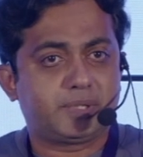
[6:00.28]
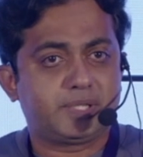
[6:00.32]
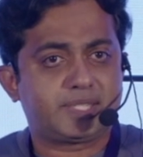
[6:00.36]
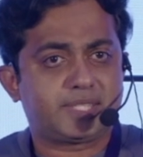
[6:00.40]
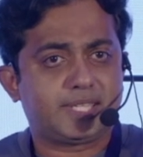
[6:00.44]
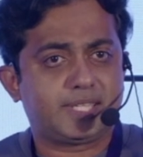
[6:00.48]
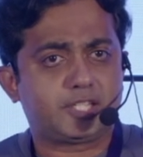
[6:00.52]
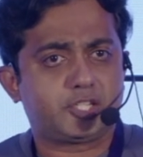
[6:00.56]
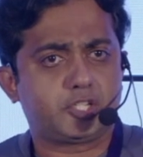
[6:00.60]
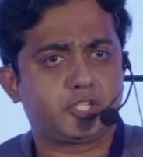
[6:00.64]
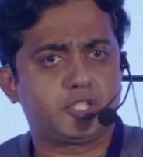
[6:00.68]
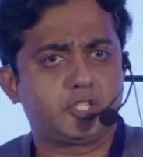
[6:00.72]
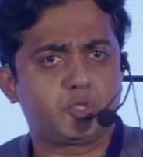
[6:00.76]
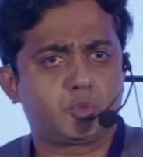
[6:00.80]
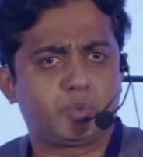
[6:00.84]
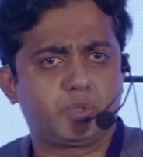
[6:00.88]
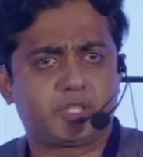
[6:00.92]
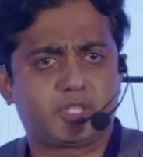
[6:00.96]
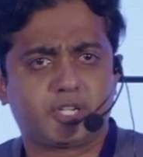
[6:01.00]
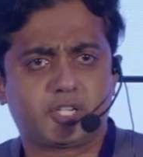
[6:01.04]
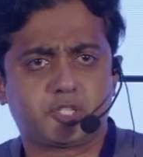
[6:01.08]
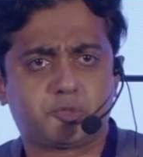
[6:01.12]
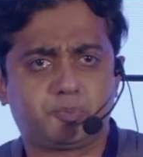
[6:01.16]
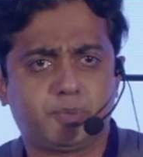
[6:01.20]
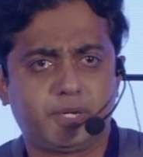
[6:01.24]
sessions with
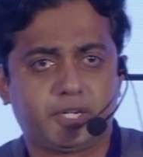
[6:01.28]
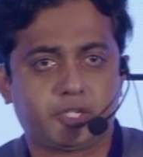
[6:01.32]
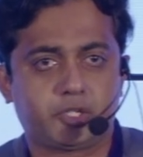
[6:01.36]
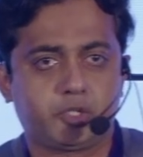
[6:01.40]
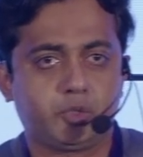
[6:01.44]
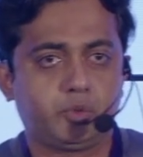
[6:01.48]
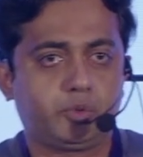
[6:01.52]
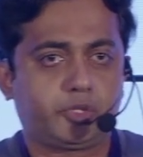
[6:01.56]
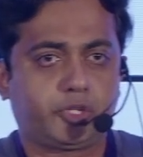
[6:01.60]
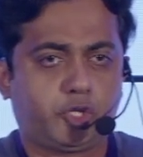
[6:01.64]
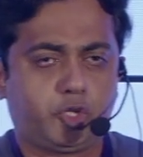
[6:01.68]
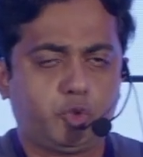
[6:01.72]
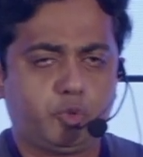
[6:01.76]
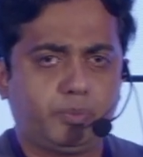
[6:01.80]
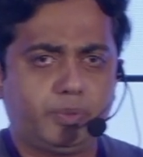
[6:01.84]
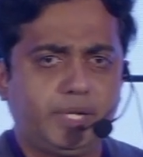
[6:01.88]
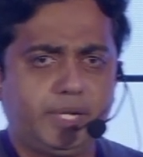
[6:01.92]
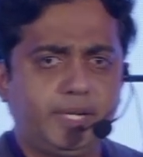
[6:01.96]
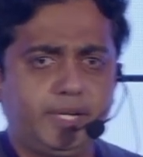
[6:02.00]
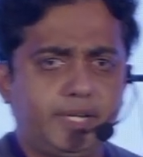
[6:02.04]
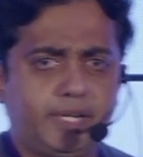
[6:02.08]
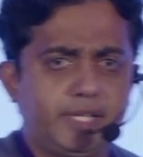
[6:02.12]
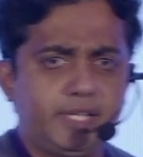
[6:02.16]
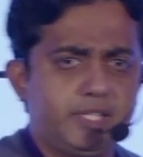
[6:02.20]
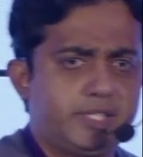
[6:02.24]
respect to
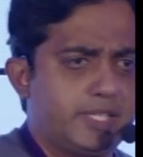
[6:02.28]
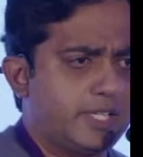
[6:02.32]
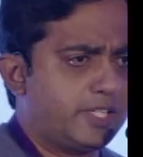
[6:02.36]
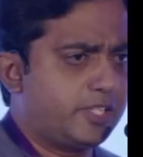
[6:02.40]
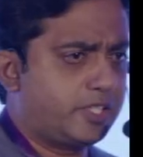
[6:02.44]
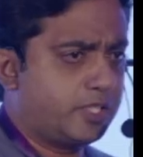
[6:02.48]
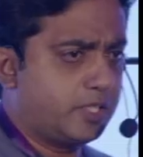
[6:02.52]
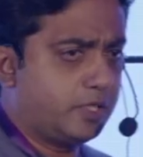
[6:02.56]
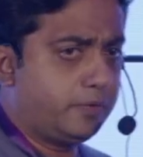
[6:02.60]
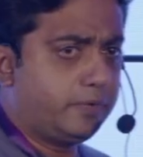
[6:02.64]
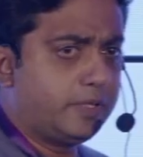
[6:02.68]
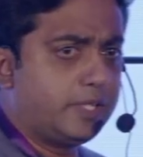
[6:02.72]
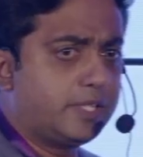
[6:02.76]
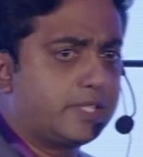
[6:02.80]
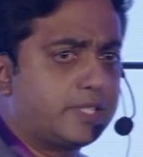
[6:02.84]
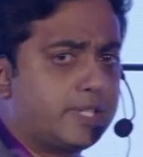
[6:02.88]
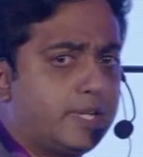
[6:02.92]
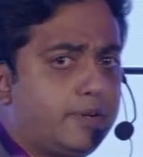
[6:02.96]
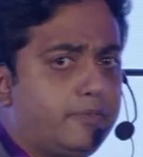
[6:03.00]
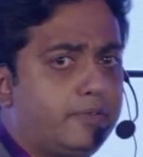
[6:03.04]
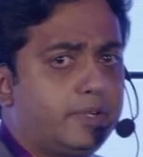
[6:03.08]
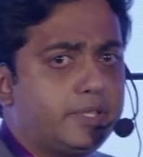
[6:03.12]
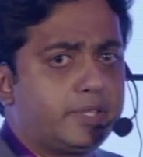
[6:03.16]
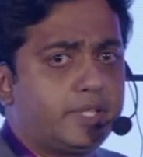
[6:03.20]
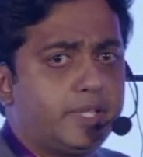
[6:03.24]
Kubernetes and serverless and
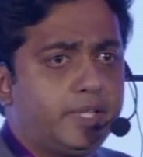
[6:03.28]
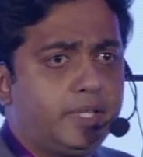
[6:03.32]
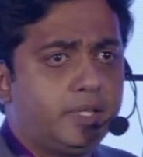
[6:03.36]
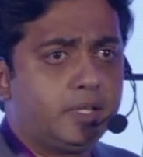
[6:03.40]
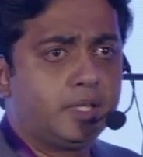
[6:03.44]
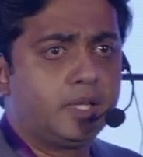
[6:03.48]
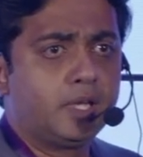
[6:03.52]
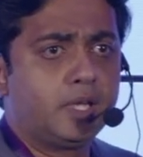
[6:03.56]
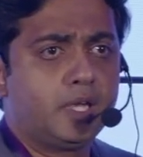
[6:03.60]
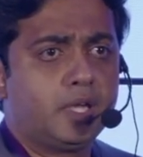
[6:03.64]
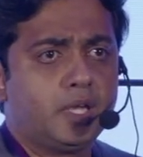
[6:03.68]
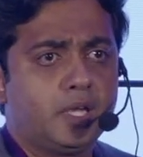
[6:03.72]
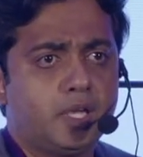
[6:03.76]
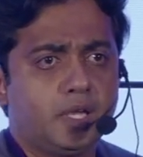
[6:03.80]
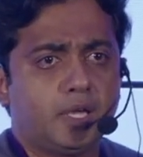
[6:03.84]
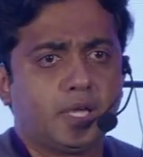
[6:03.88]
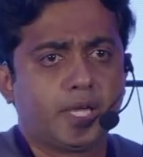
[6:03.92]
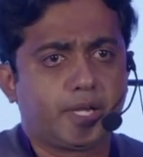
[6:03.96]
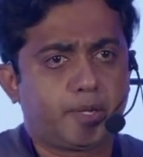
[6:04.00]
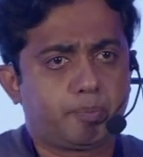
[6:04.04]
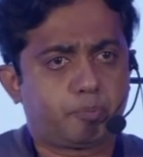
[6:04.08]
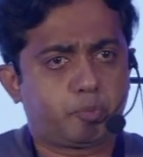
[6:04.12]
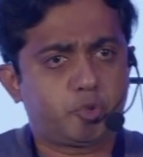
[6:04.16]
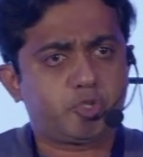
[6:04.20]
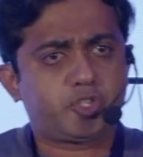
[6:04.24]
everything. At
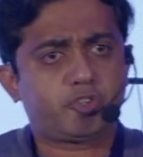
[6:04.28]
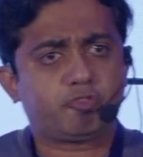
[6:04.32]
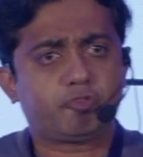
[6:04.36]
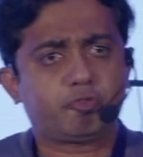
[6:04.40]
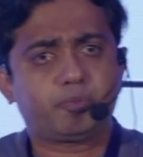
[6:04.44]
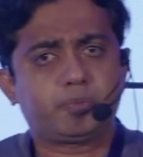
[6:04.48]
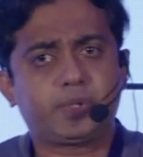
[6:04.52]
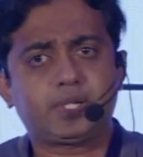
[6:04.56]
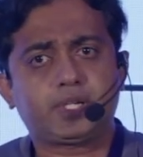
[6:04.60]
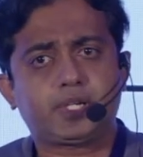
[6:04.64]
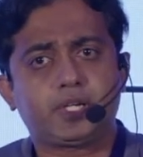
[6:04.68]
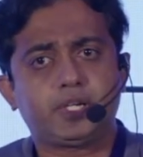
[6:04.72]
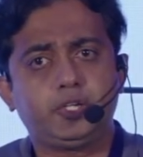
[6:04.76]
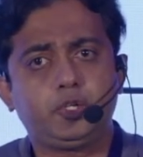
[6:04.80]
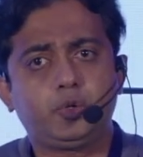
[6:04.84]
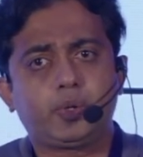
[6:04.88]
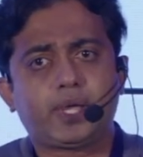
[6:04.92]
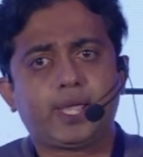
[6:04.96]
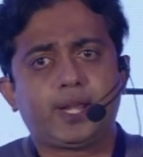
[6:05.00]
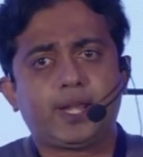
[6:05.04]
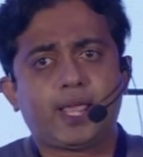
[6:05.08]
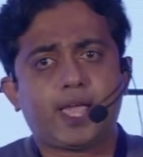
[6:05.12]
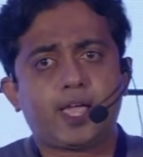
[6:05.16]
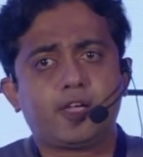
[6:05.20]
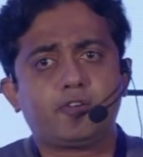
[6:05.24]
a push of a button, you
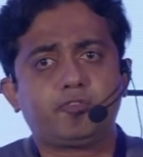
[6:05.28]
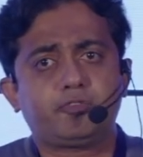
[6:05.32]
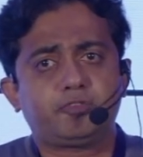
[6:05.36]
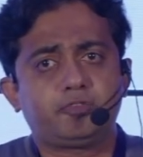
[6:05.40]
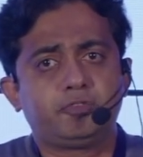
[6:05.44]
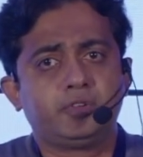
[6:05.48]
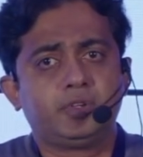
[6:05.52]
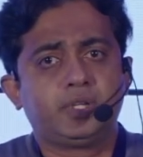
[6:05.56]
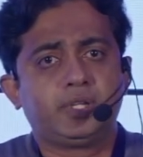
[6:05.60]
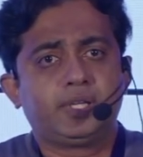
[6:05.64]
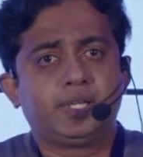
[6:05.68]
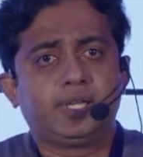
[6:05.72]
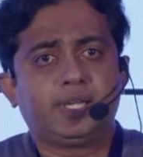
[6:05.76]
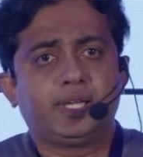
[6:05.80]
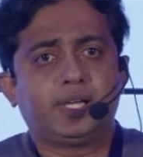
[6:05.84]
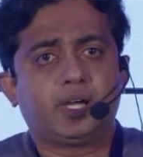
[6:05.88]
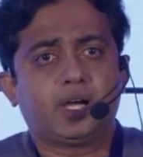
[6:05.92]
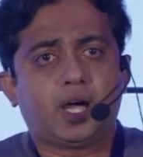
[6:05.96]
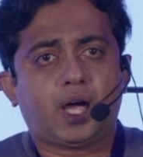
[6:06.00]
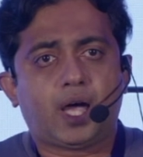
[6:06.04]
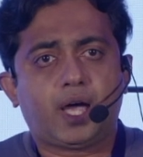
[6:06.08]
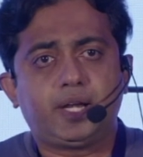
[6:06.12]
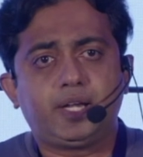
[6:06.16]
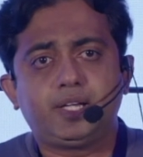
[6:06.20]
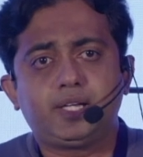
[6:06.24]
can have
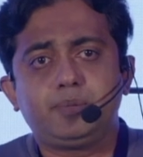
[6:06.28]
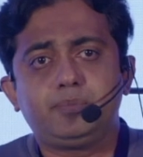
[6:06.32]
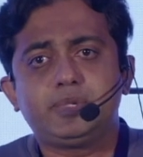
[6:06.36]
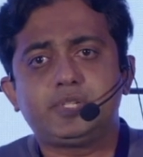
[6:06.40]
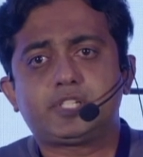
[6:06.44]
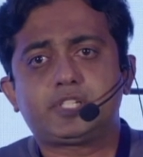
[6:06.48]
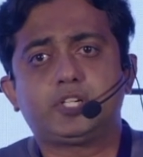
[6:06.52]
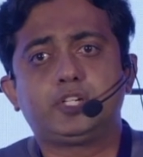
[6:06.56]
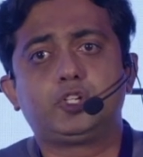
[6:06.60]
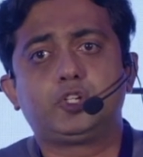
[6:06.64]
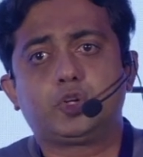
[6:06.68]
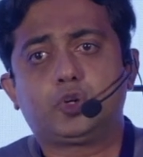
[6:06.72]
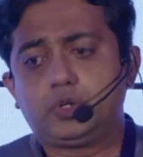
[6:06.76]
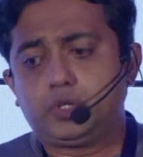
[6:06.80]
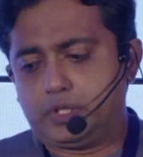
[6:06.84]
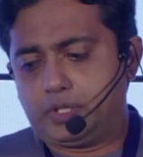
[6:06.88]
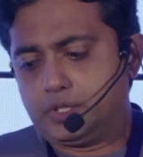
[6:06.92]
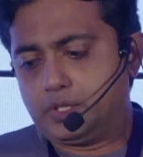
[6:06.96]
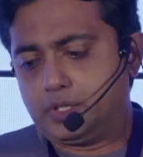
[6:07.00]
unlimited load,